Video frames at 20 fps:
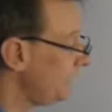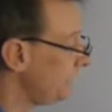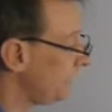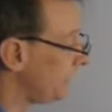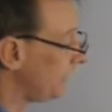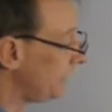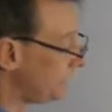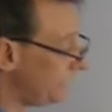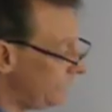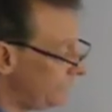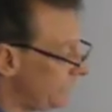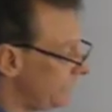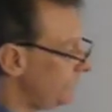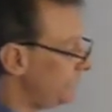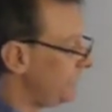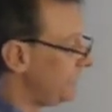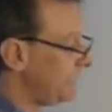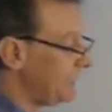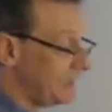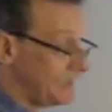But
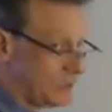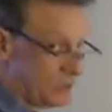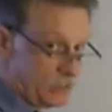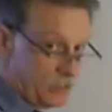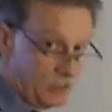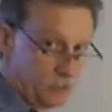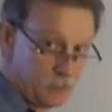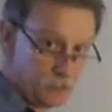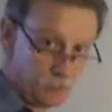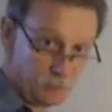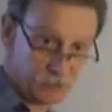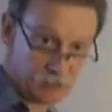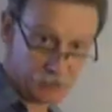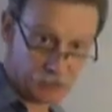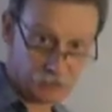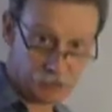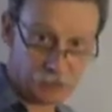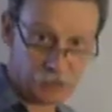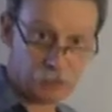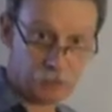RFDP is designed to be
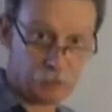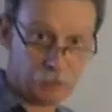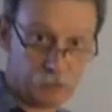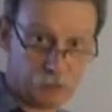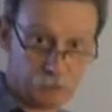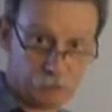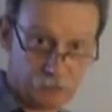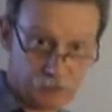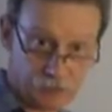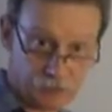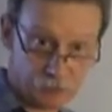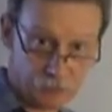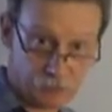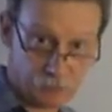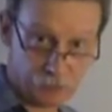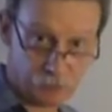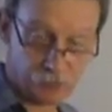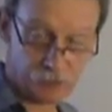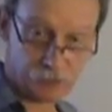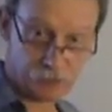extensible and
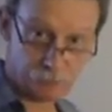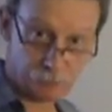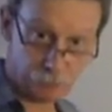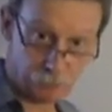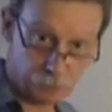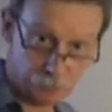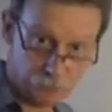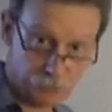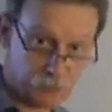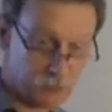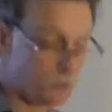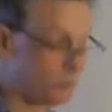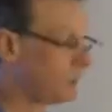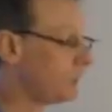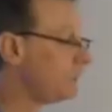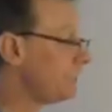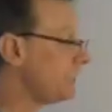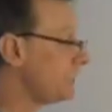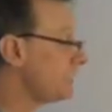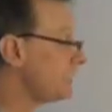flexible. It's important to
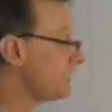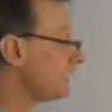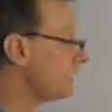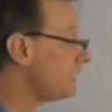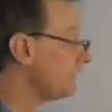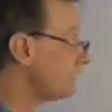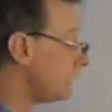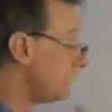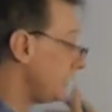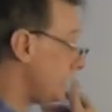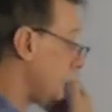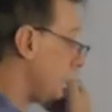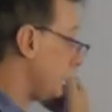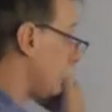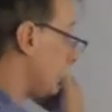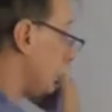us that as other IT